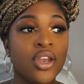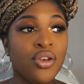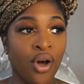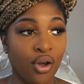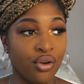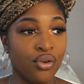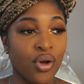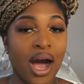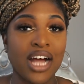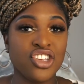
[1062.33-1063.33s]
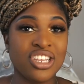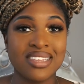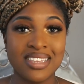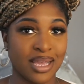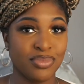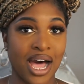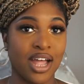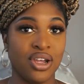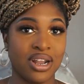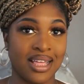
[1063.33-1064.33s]
No, I just accept that I
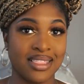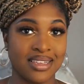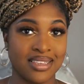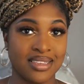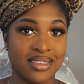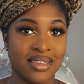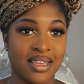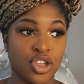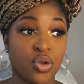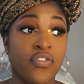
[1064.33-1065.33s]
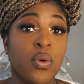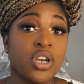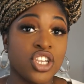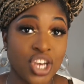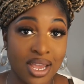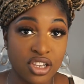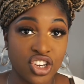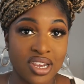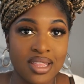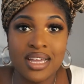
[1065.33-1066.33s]
look like this. So if I want to change
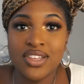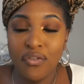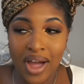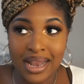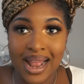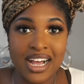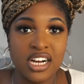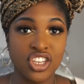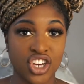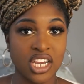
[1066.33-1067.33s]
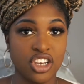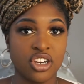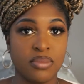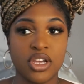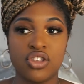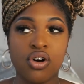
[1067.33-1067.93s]
it, that's fine. I can change it. But